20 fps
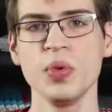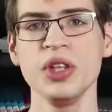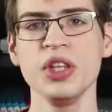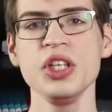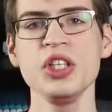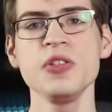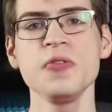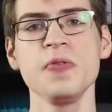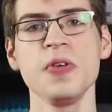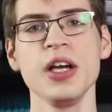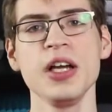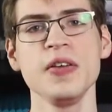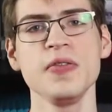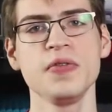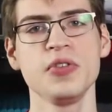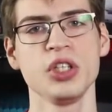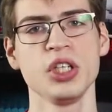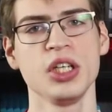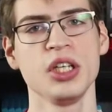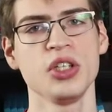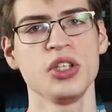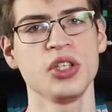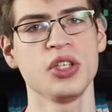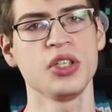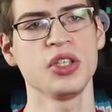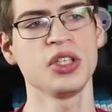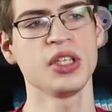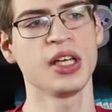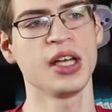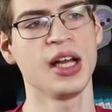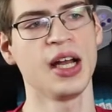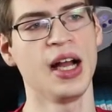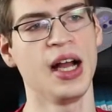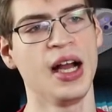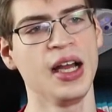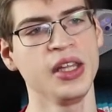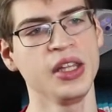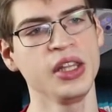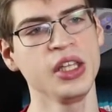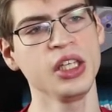With these 5 changes,
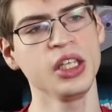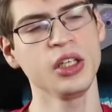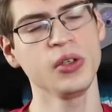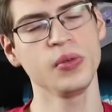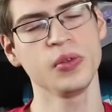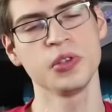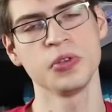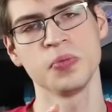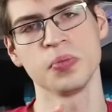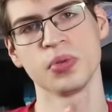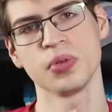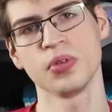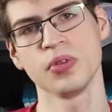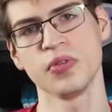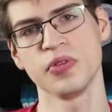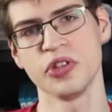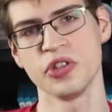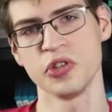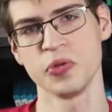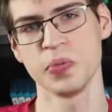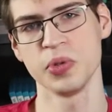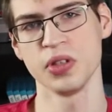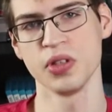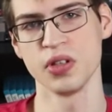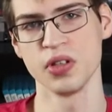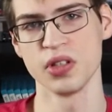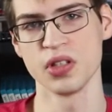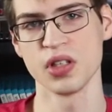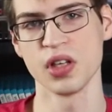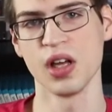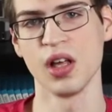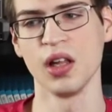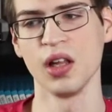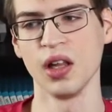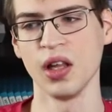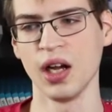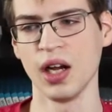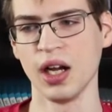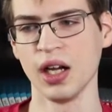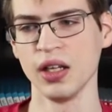I think it would improve the spirits a
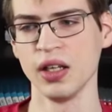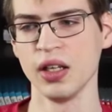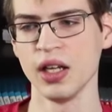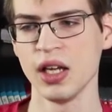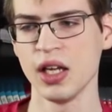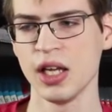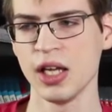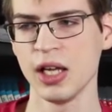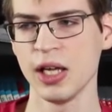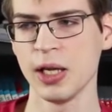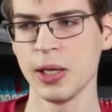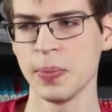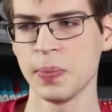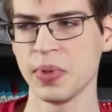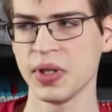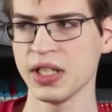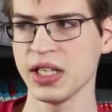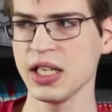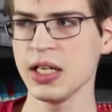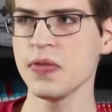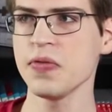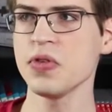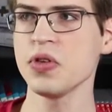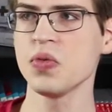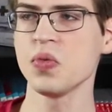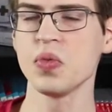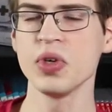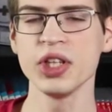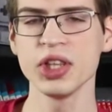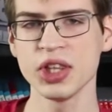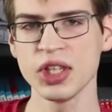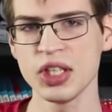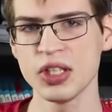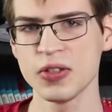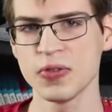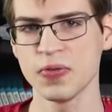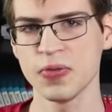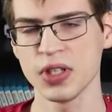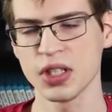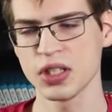lot. But even with
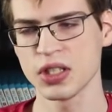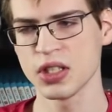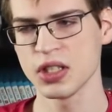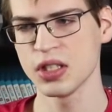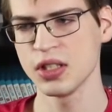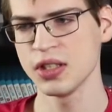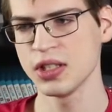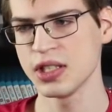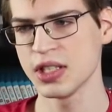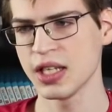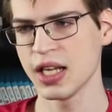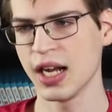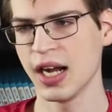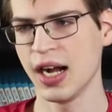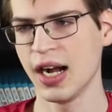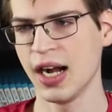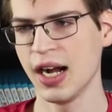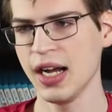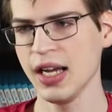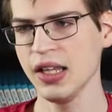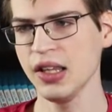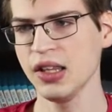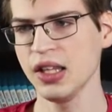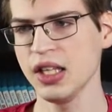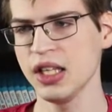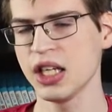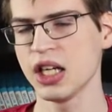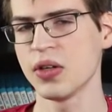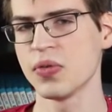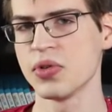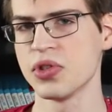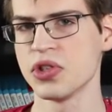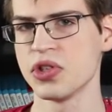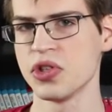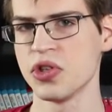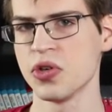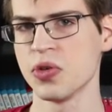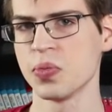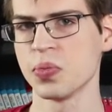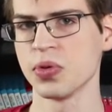these fixes, I think I would
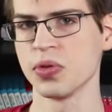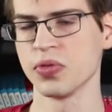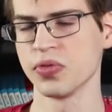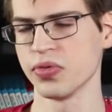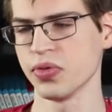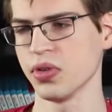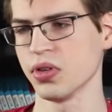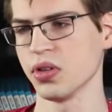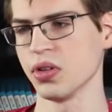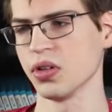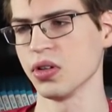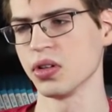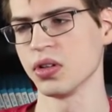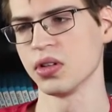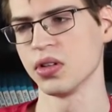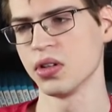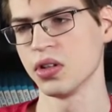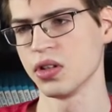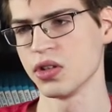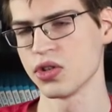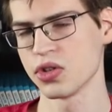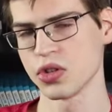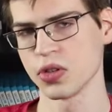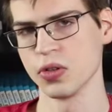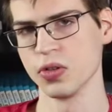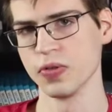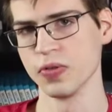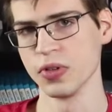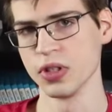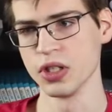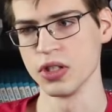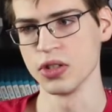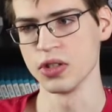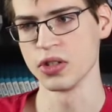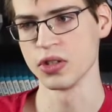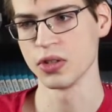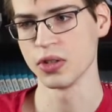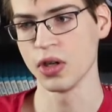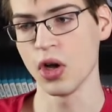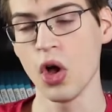still prefer
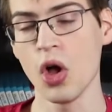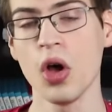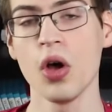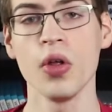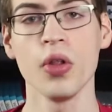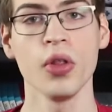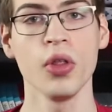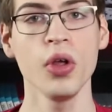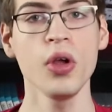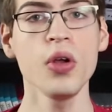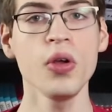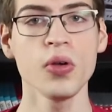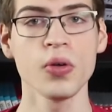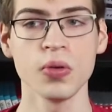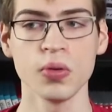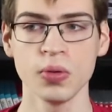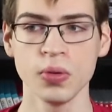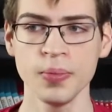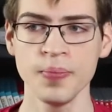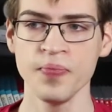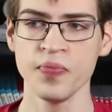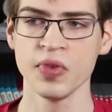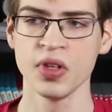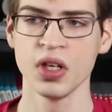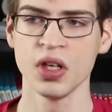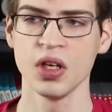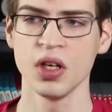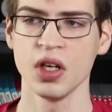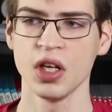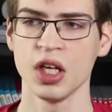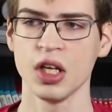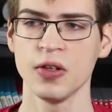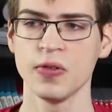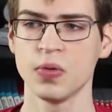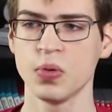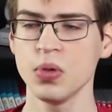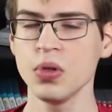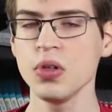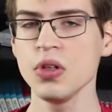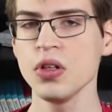trophies. Although,
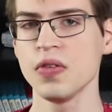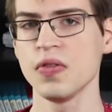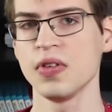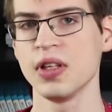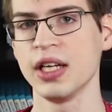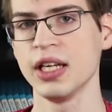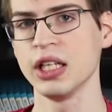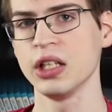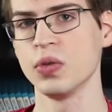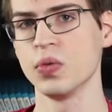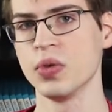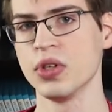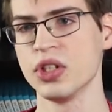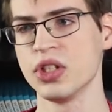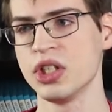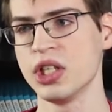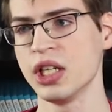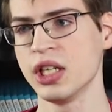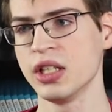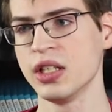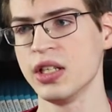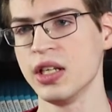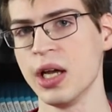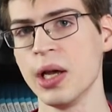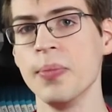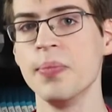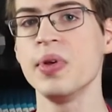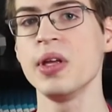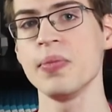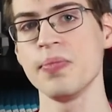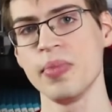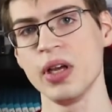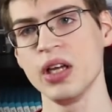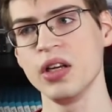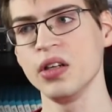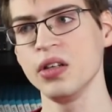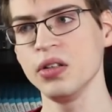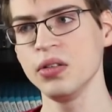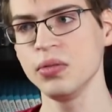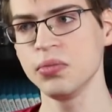if World of Light was done a bit
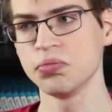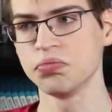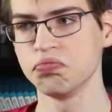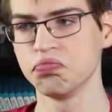better,